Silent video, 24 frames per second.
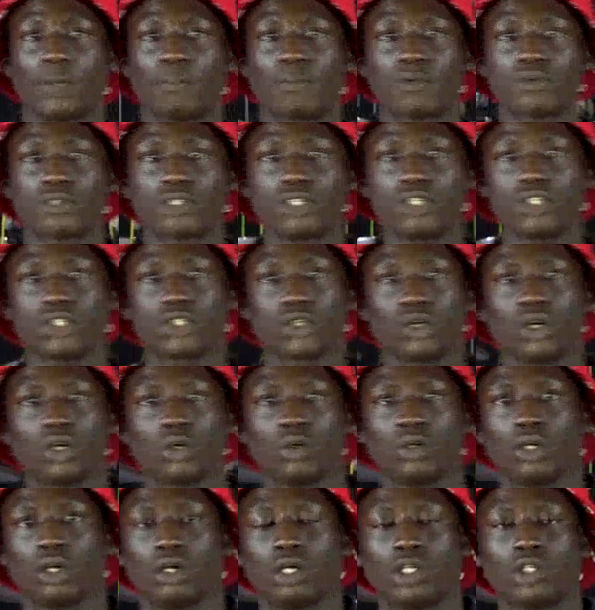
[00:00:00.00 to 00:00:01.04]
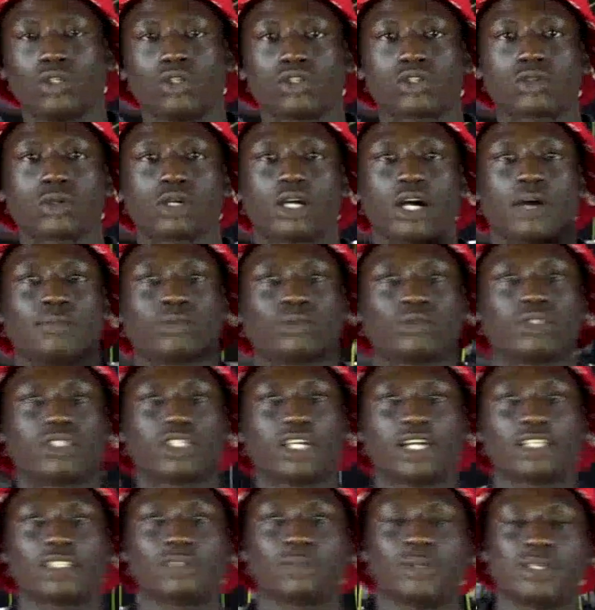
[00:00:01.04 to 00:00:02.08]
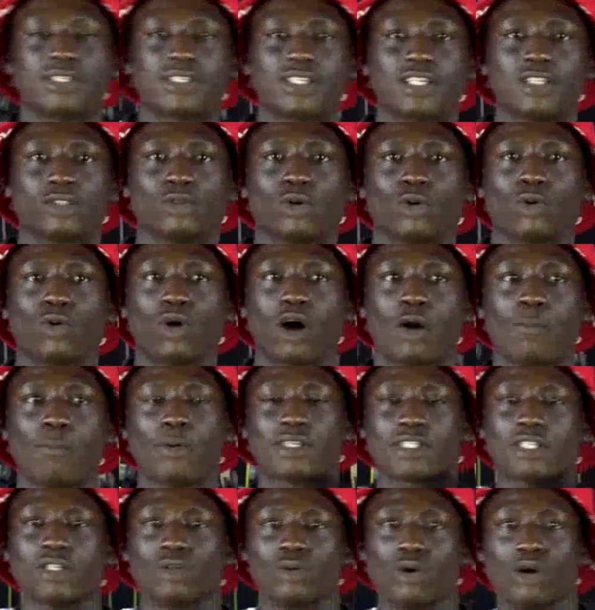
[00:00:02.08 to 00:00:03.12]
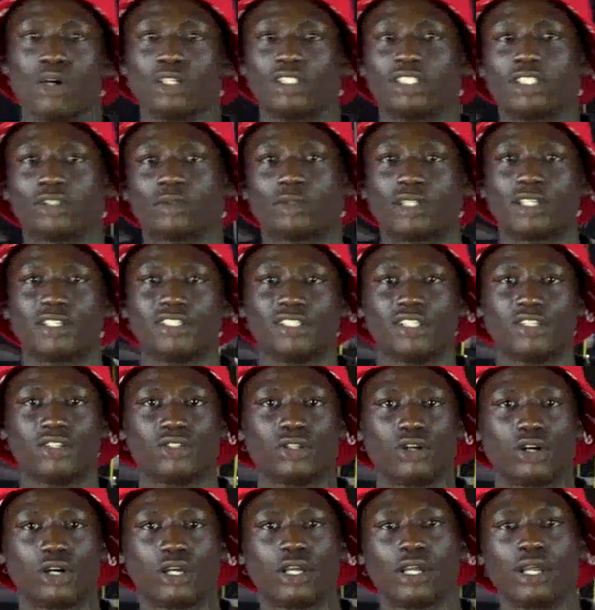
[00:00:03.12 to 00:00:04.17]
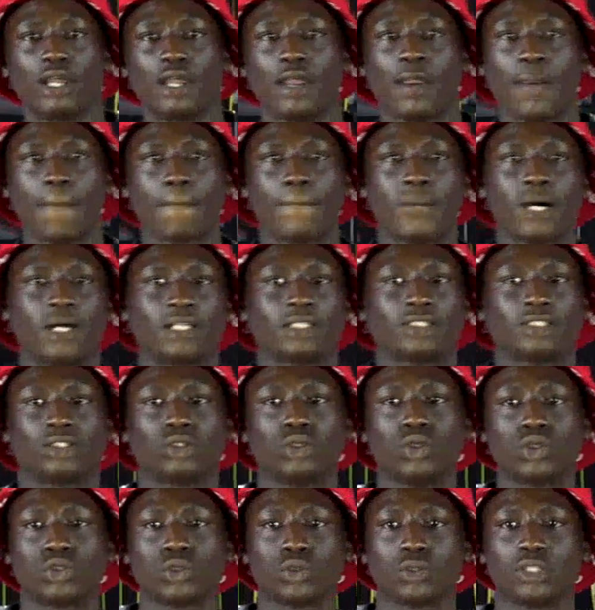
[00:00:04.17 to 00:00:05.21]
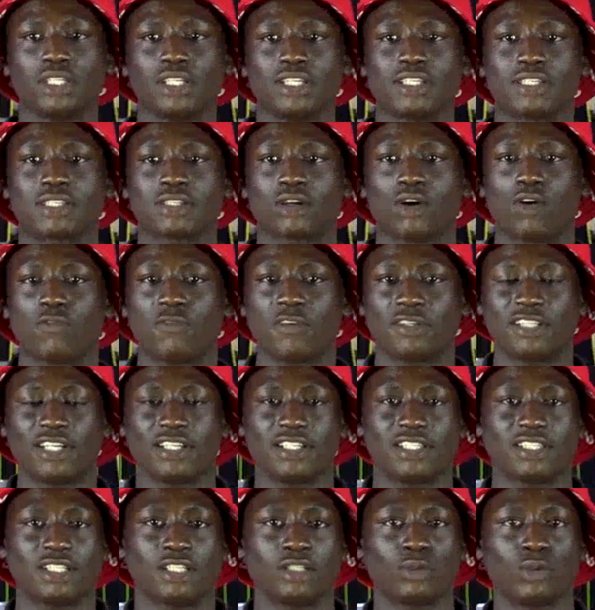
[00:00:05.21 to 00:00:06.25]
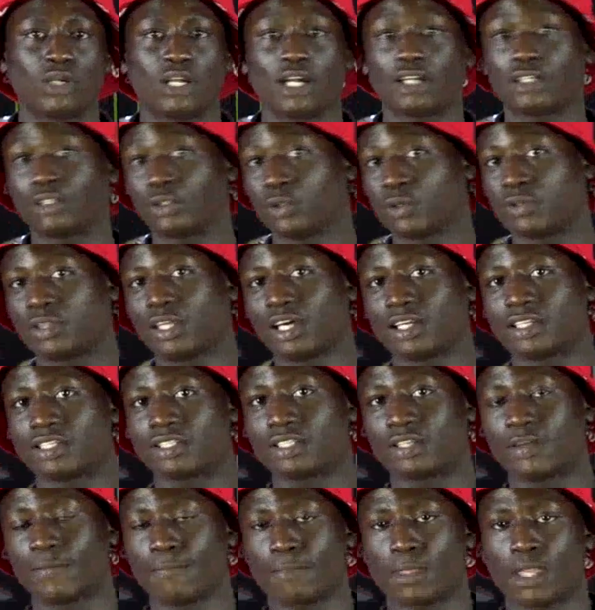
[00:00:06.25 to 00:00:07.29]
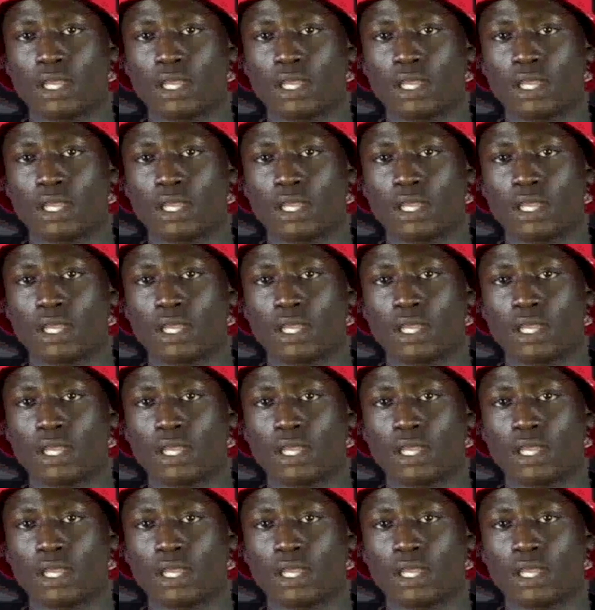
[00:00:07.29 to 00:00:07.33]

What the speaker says: The position, we used to come to church, manze, tulko hapa si wote, tunajienjoy. But due to this COVID-19, we can't do that.